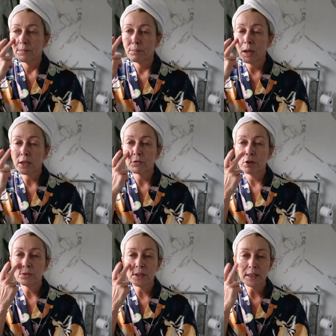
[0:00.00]

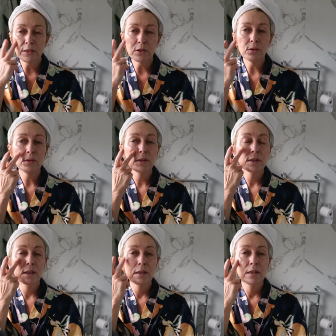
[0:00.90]
micro needle
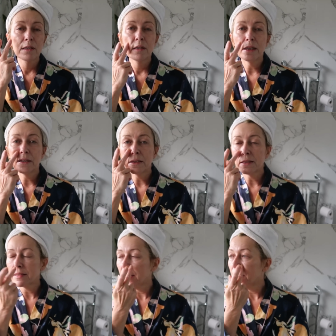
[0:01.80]
in
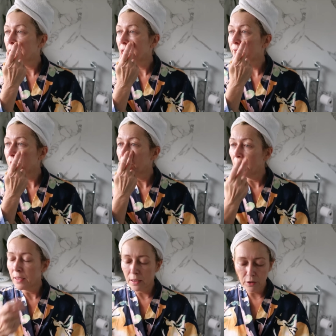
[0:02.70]
this area for
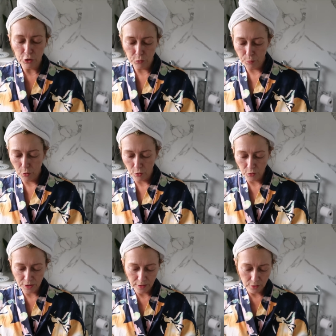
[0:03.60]
my larger
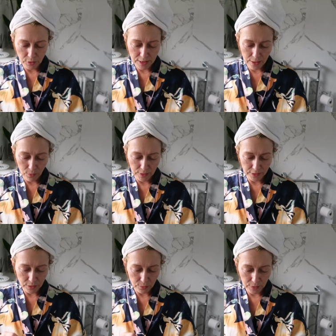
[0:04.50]
pores. I use that
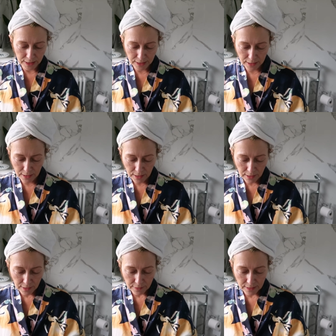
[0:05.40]
once a week.
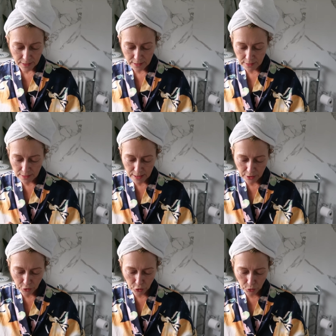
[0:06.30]
This is their
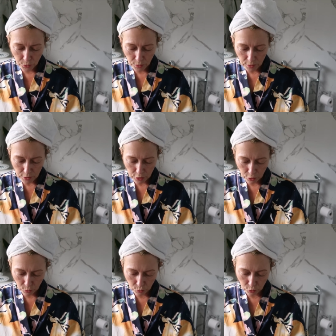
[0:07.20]
new
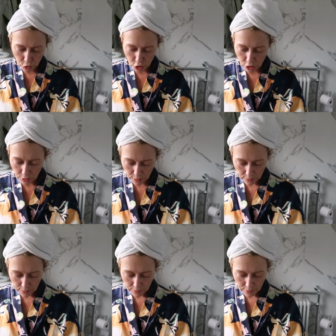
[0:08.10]
launch.
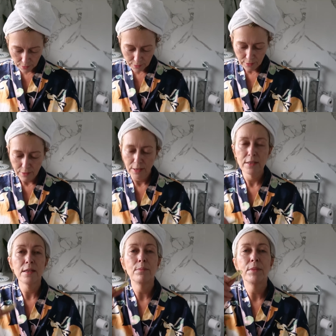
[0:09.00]
They
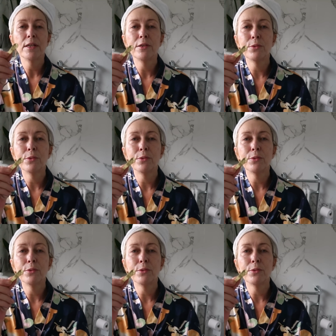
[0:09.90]
sent me a